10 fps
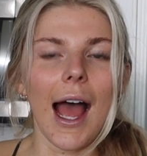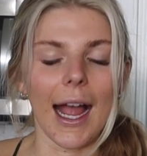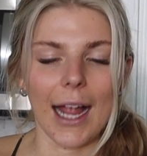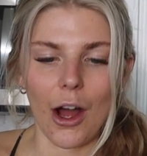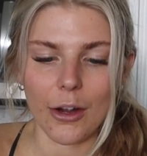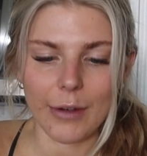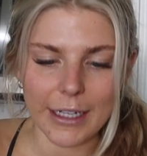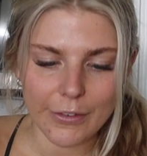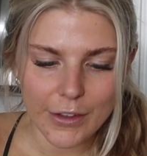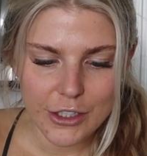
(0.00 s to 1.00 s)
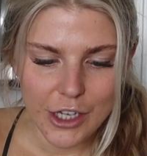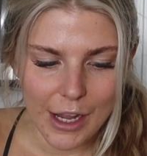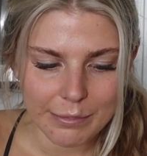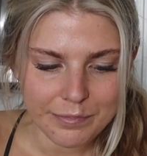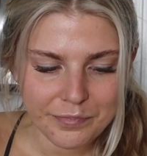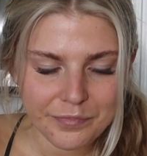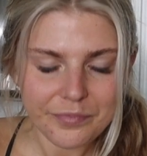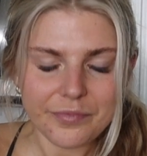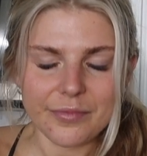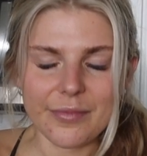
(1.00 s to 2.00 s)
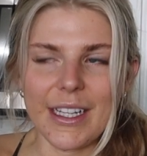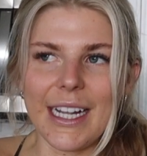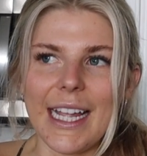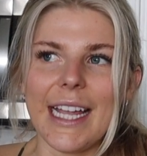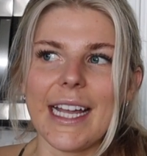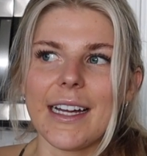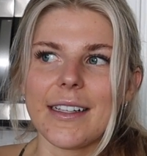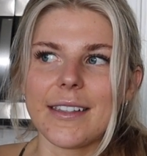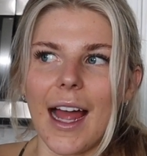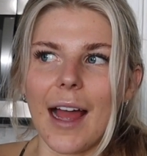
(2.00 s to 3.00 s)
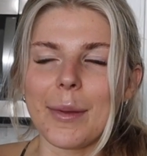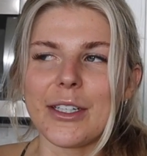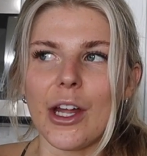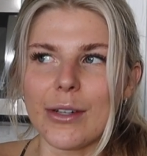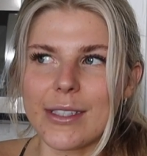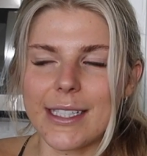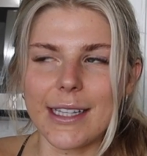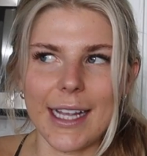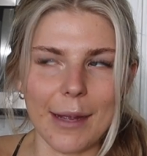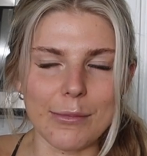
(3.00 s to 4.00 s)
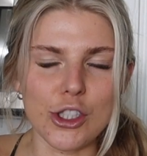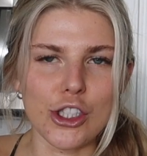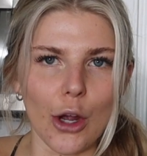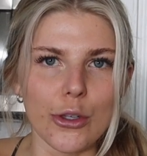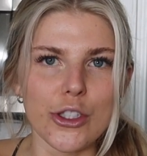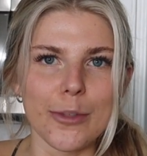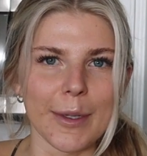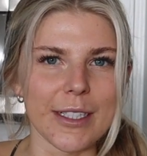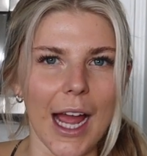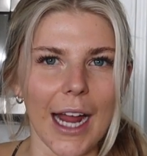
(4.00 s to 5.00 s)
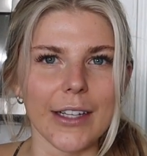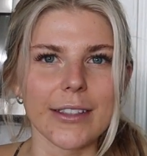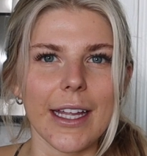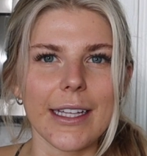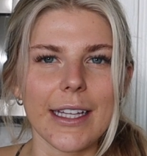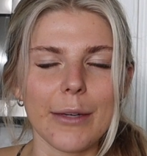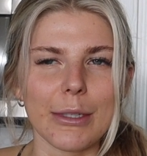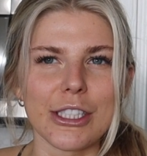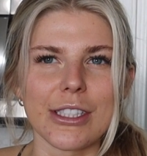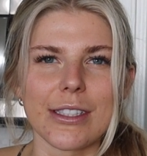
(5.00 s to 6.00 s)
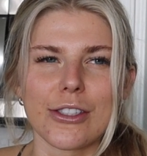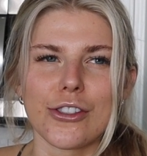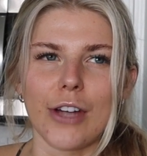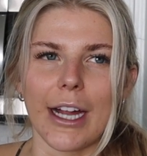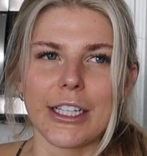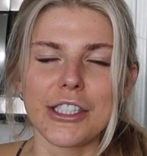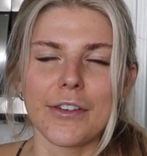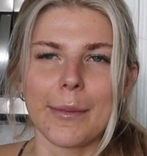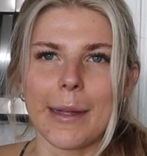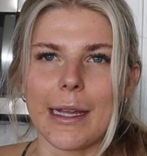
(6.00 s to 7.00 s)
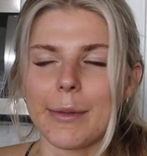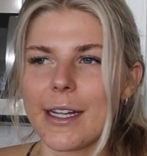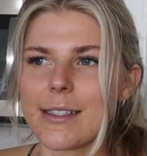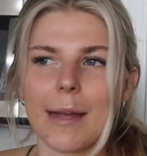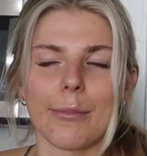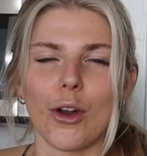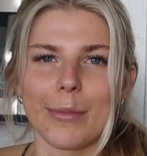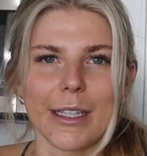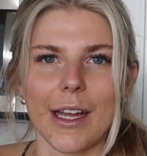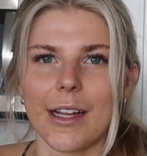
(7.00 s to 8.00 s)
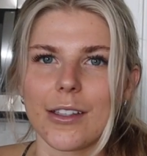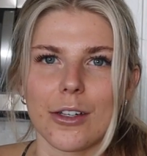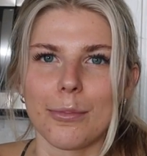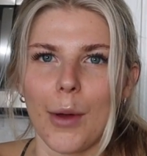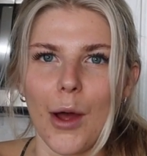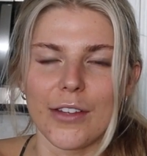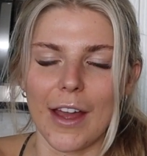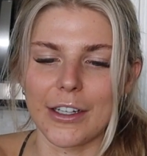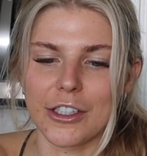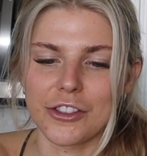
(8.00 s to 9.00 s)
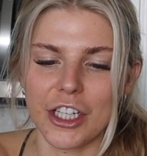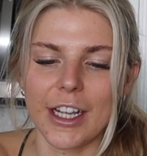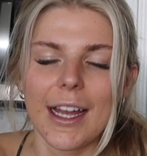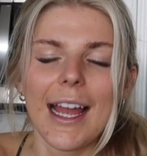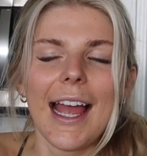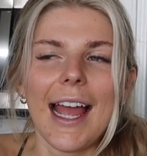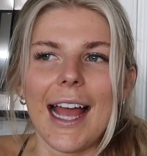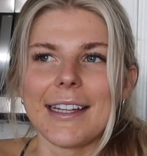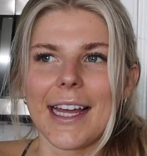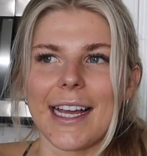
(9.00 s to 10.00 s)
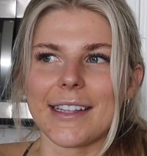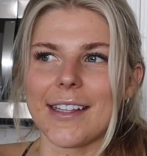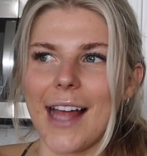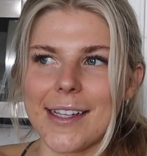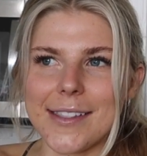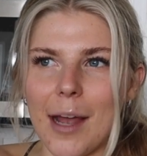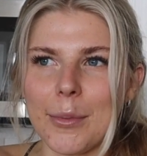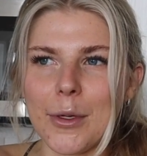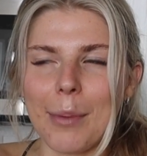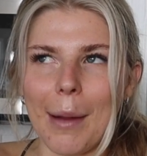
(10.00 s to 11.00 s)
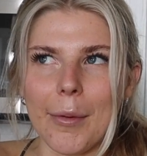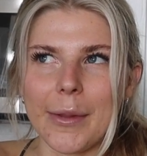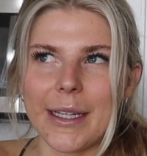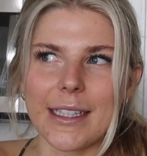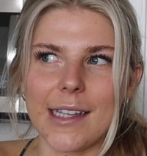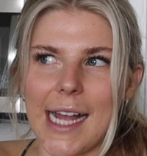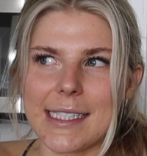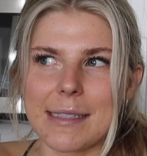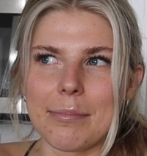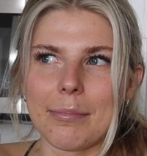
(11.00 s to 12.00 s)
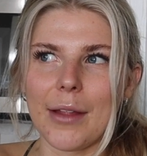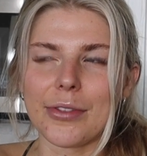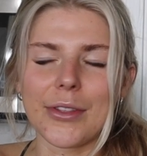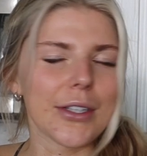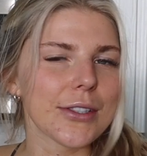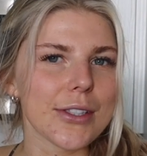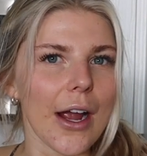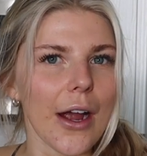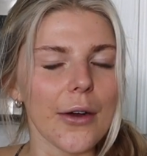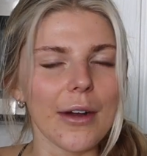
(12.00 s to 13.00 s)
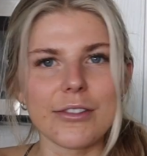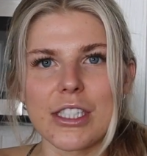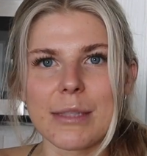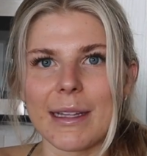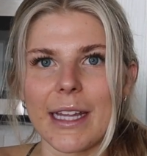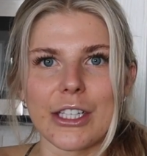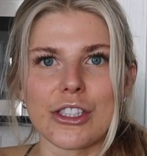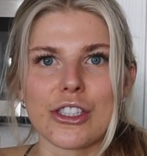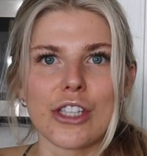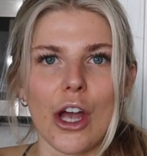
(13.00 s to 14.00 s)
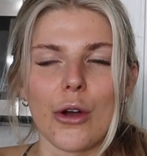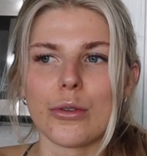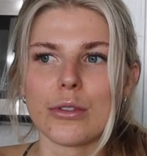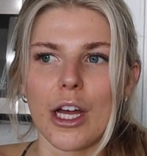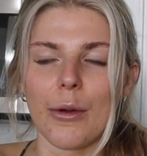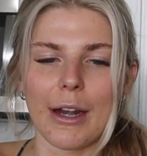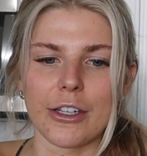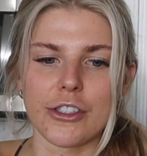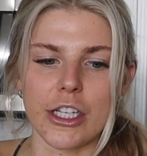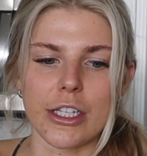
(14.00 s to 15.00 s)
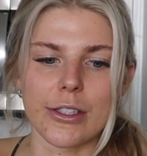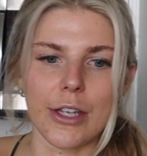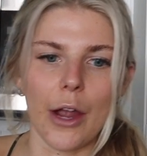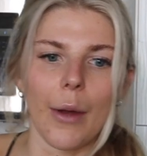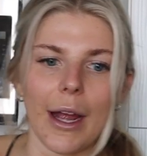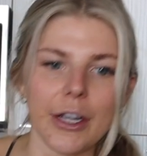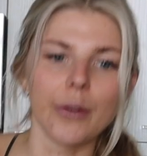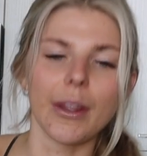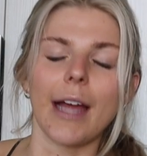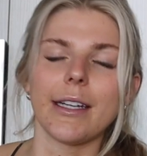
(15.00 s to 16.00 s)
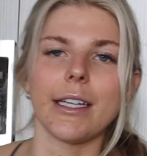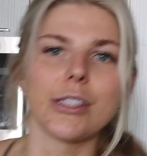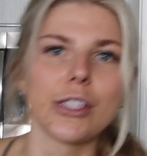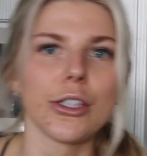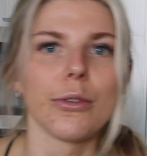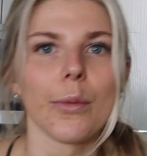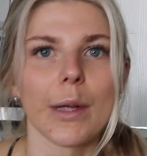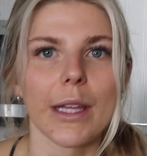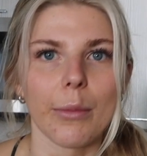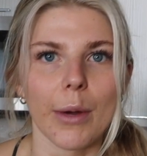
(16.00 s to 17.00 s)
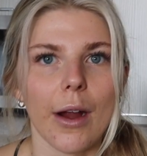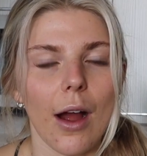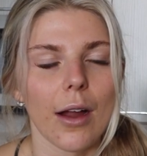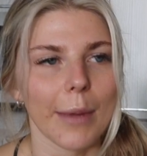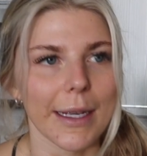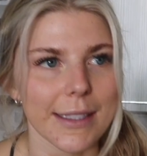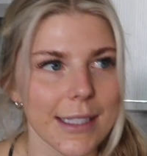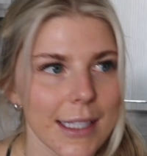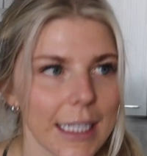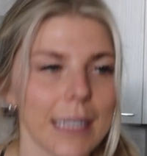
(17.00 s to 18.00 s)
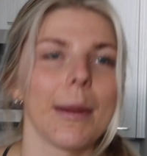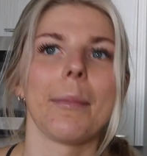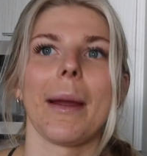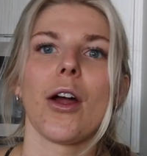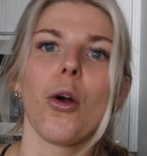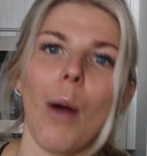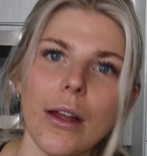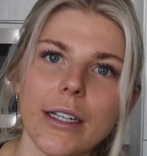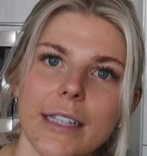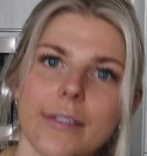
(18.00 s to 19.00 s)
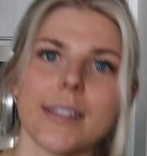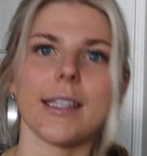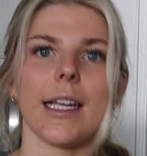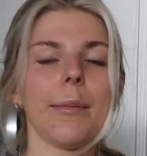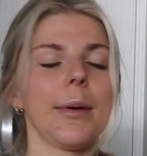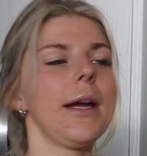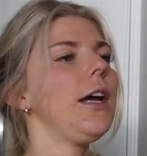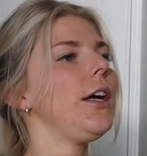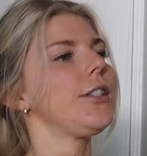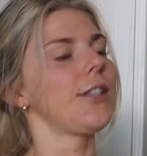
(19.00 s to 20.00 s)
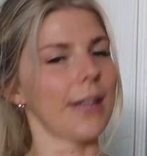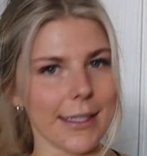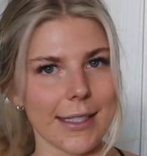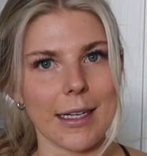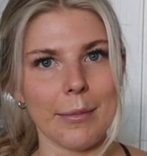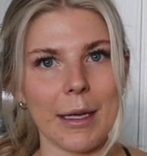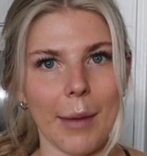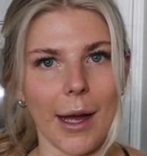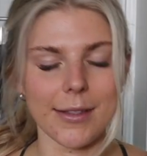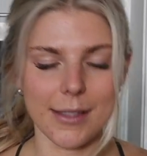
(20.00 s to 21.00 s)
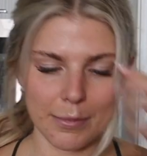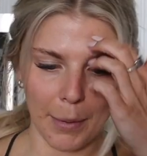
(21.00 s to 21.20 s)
I got all ready for the gym, and I've been noticing like I'm so super tired lately, which is strange for me because I'm normally like a little ball of energy. And like in the last probably in the last month or so, I've just been like so low energy. So I know that I need to really work on my sleep and my quality of sleep. So that's gonna be a must.